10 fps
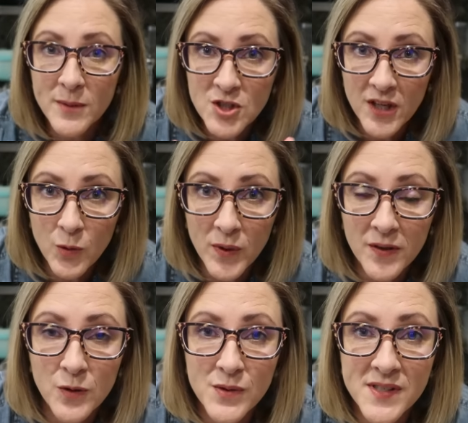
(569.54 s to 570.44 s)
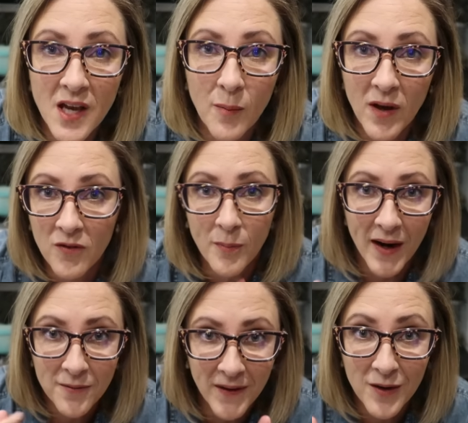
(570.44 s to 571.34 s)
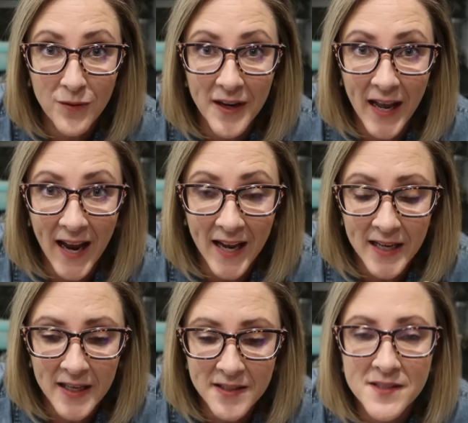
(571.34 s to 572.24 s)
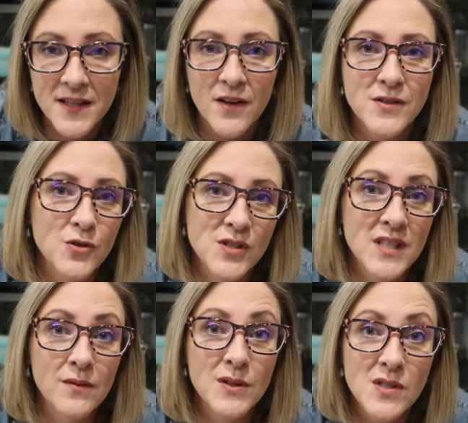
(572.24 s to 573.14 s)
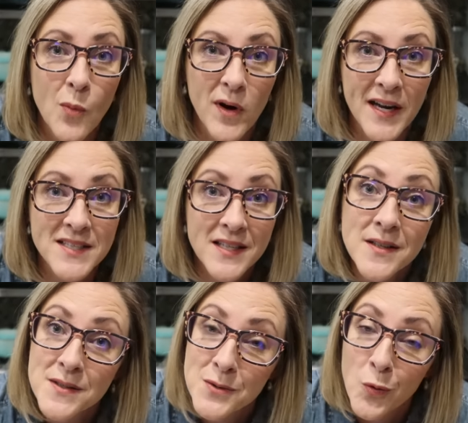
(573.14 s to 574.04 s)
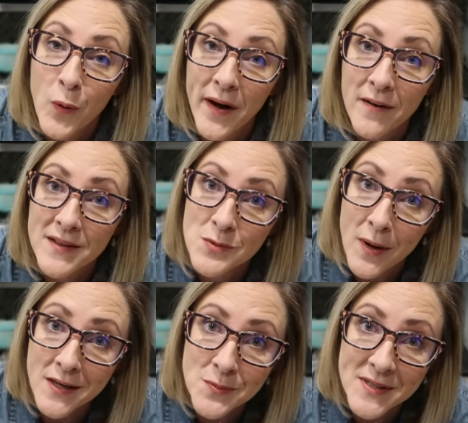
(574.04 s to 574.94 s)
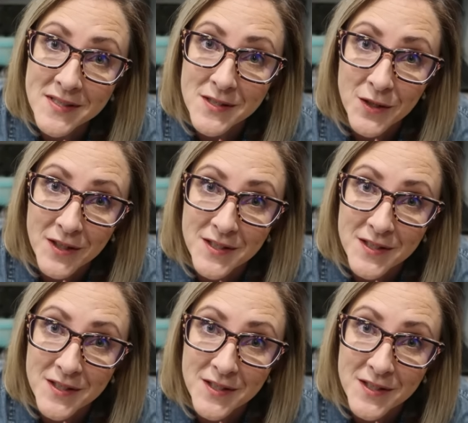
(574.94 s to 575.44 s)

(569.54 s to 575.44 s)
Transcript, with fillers: let me share with you some of my favorite add-ins, and also just give you some more ideas where these box mixes are